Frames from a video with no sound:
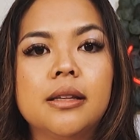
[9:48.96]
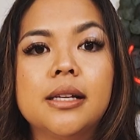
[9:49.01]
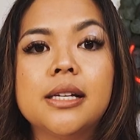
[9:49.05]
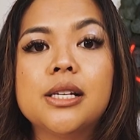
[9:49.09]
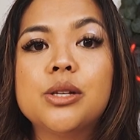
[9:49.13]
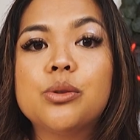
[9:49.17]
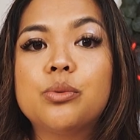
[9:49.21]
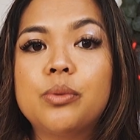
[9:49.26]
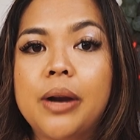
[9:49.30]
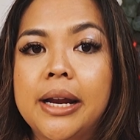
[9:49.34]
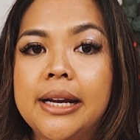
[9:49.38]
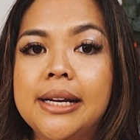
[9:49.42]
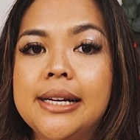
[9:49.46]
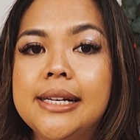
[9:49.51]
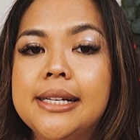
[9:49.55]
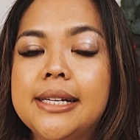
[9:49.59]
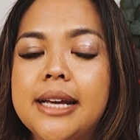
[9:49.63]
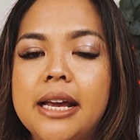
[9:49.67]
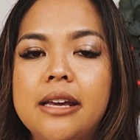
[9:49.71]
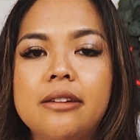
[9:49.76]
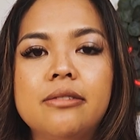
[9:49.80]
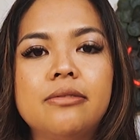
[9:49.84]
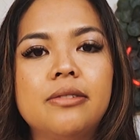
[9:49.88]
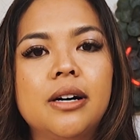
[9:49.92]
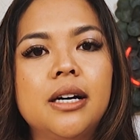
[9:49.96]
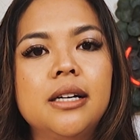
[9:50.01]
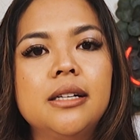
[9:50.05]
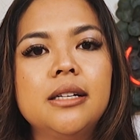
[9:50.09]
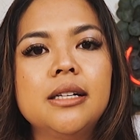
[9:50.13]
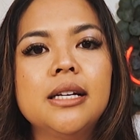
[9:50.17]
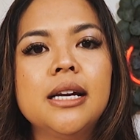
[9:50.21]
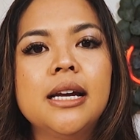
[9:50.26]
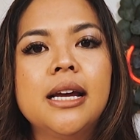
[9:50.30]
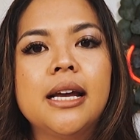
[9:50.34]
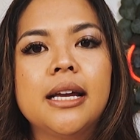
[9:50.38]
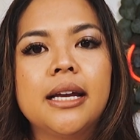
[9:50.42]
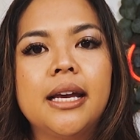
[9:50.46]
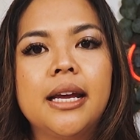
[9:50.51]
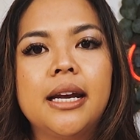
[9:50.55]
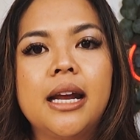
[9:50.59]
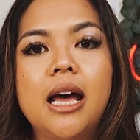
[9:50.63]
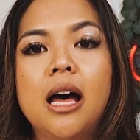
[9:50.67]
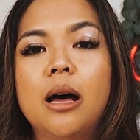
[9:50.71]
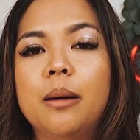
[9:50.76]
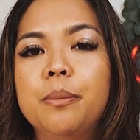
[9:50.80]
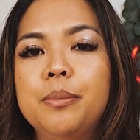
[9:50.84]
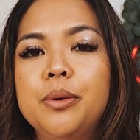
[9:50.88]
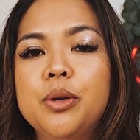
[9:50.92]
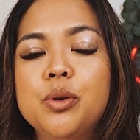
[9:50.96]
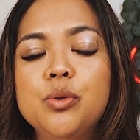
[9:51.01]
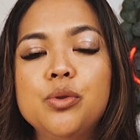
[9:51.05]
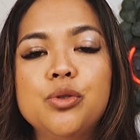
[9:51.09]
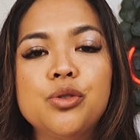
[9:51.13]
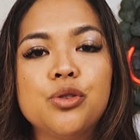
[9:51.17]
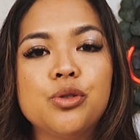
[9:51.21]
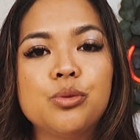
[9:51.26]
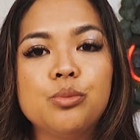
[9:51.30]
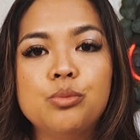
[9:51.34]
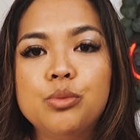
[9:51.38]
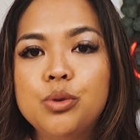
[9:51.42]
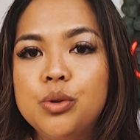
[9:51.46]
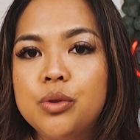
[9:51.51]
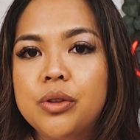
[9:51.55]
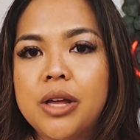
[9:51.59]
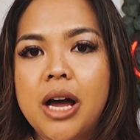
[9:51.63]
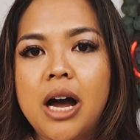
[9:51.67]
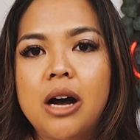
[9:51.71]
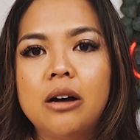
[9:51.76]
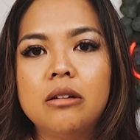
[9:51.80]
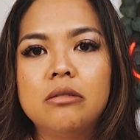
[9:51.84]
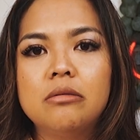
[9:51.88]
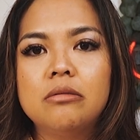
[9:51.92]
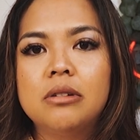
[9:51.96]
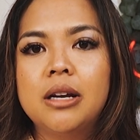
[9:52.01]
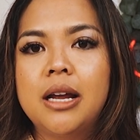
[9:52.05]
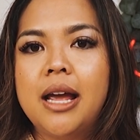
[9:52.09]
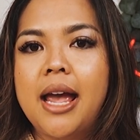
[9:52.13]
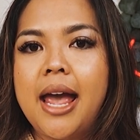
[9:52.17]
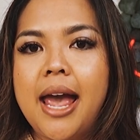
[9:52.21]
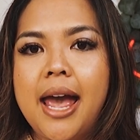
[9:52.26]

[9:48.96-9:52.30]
This rainy day fund can help you smooth out